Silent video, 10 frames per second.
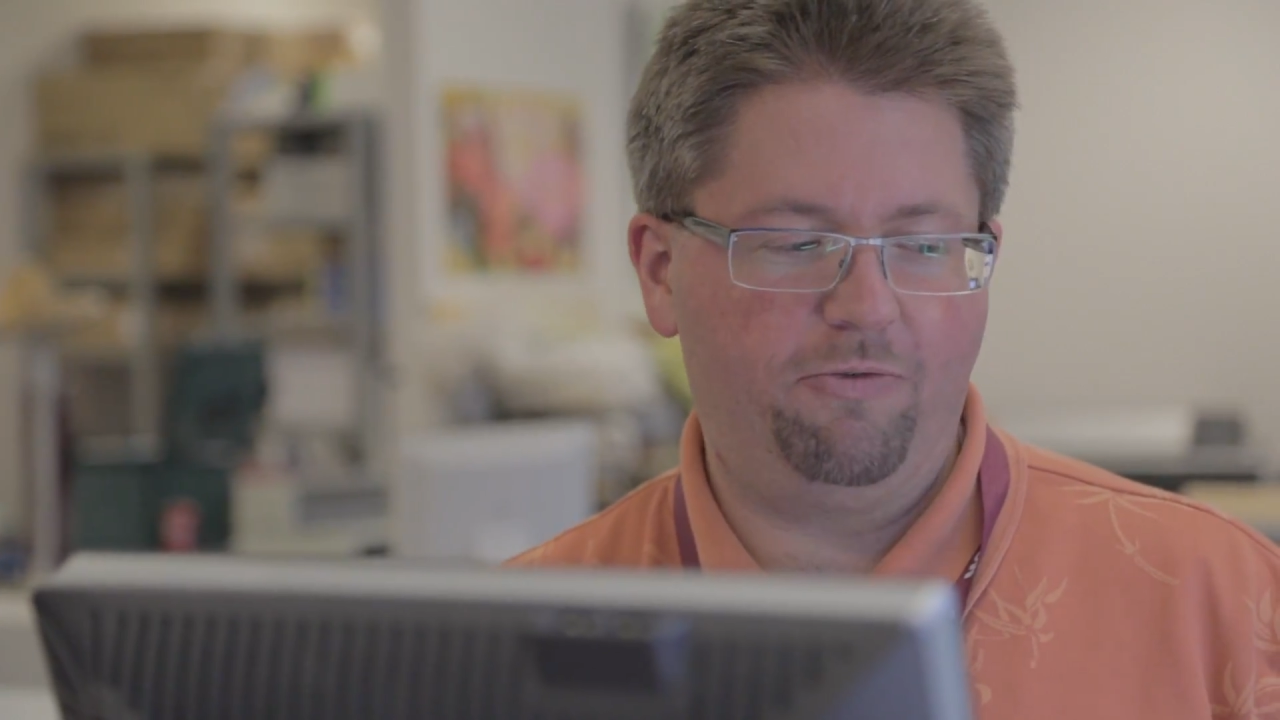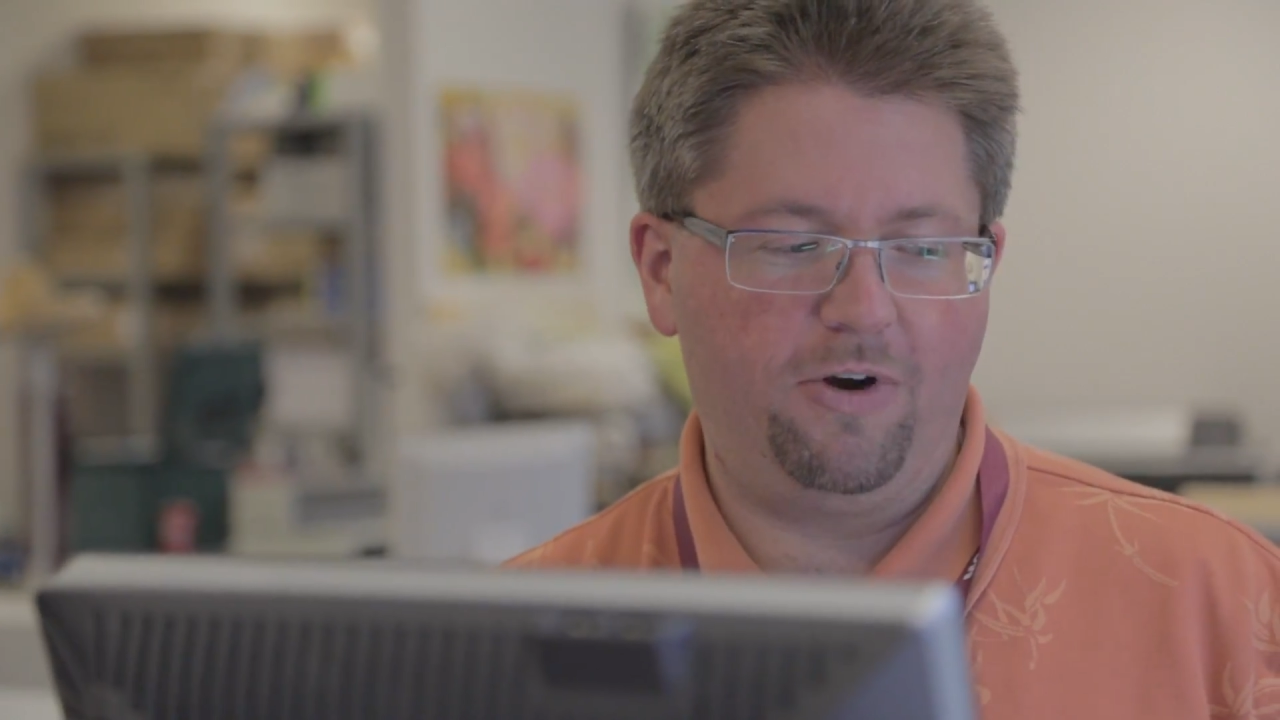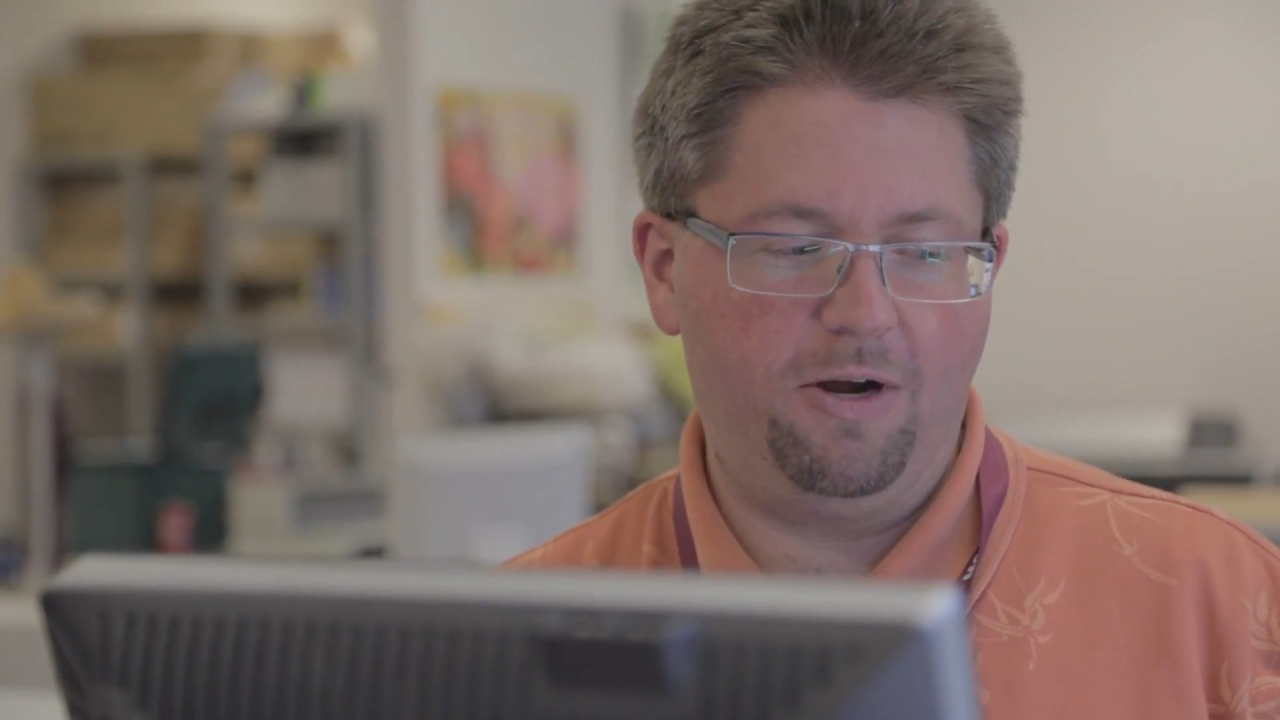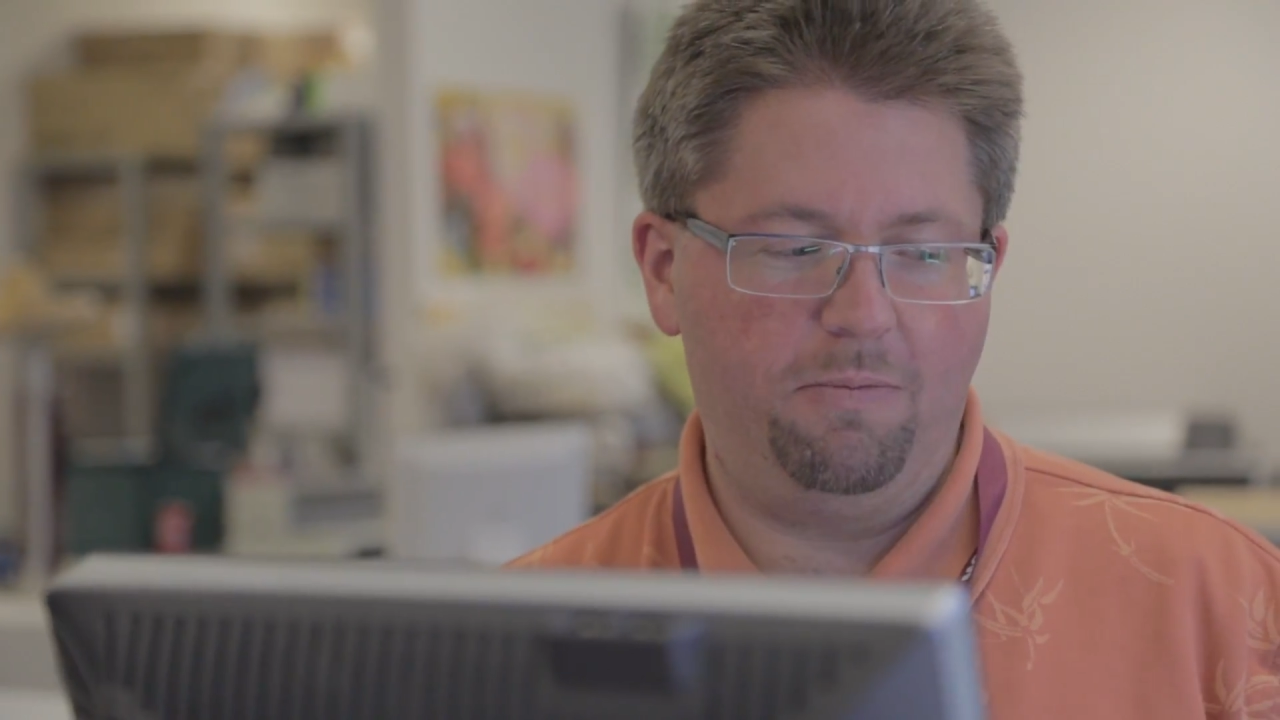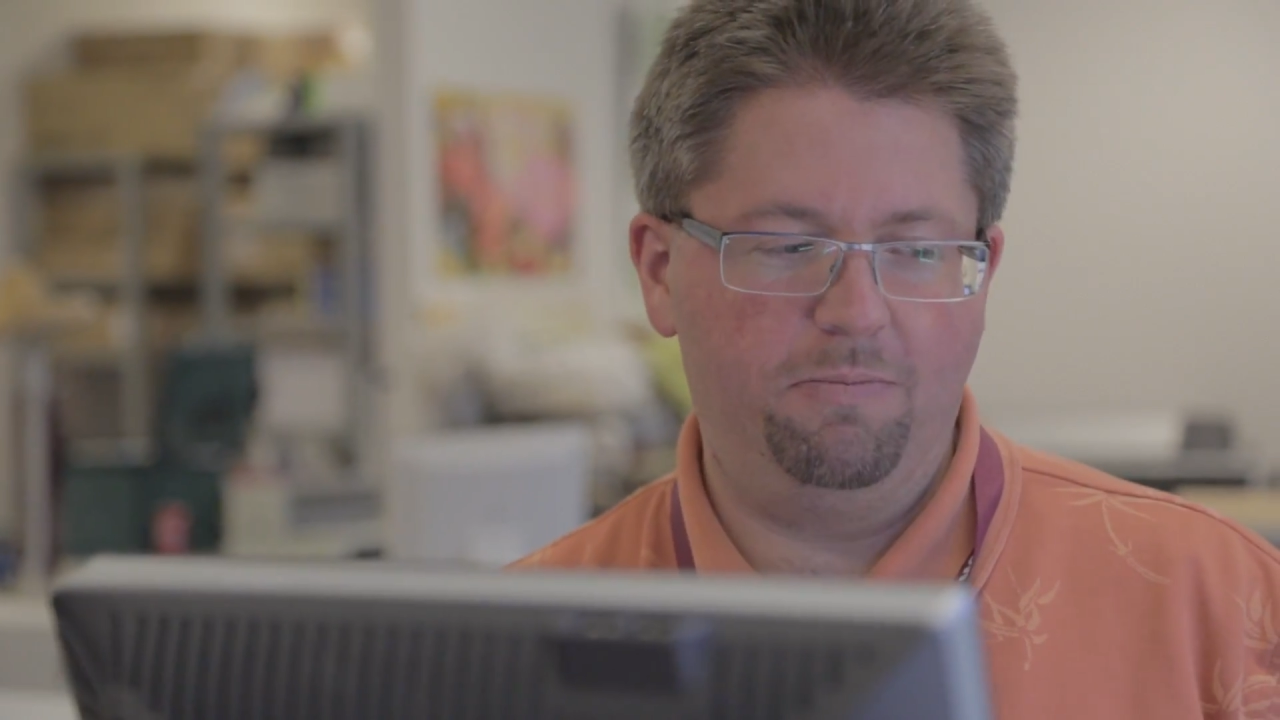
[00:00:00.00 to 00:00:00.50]

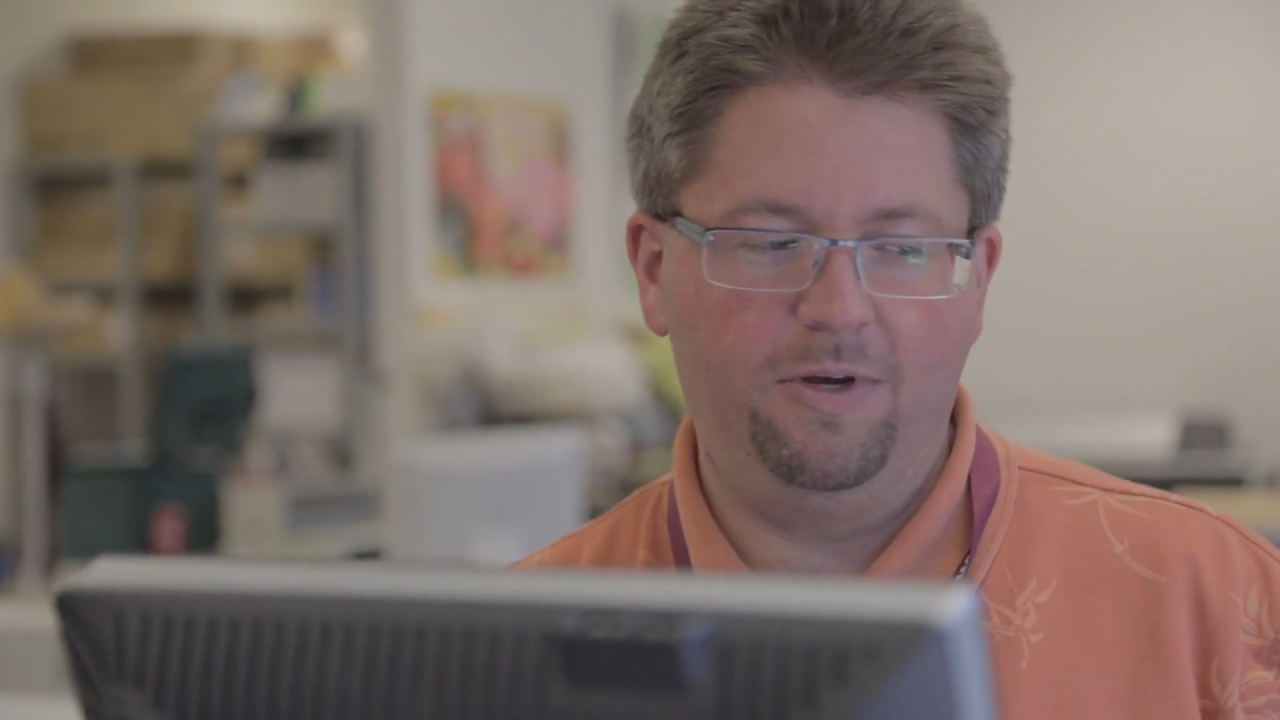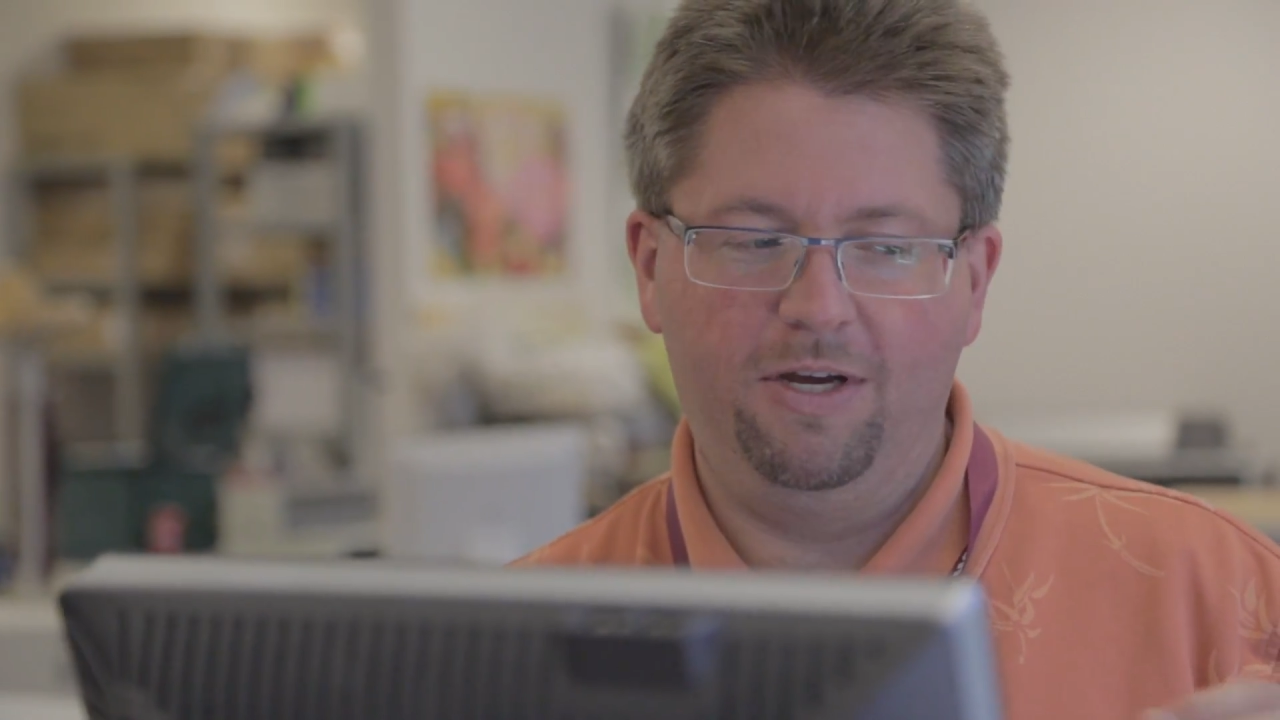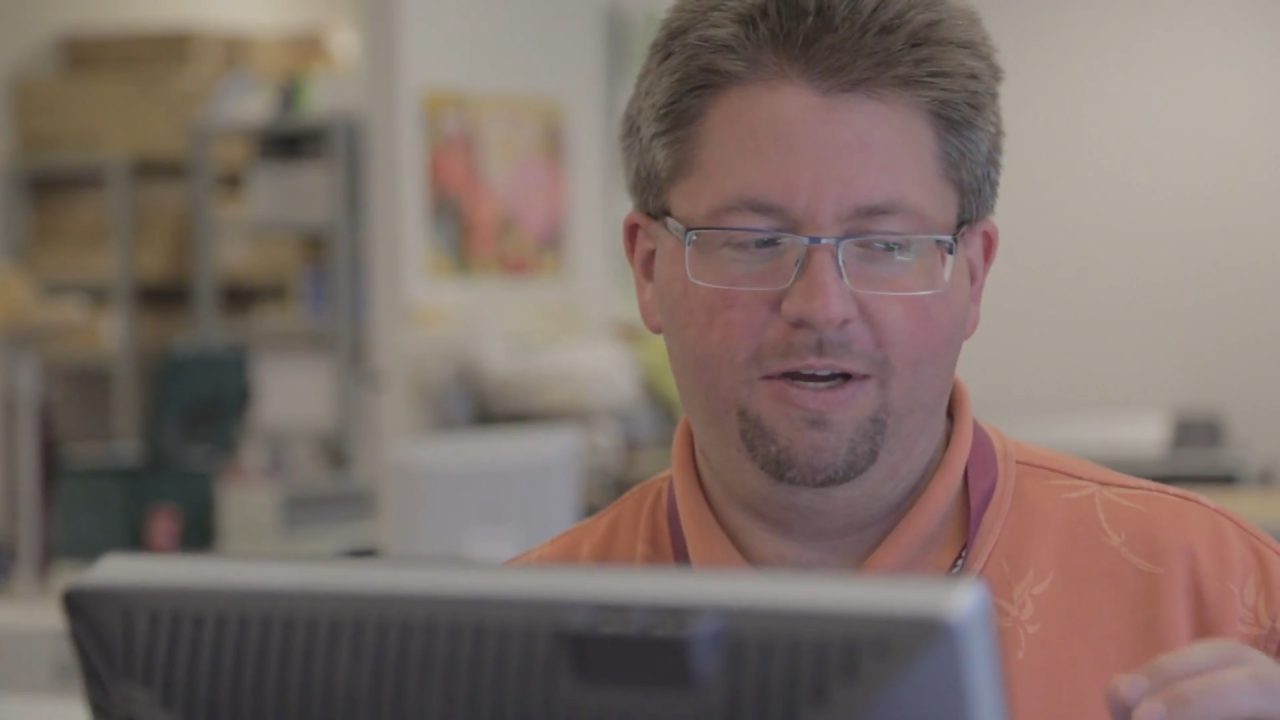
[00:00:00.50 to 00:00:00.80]
from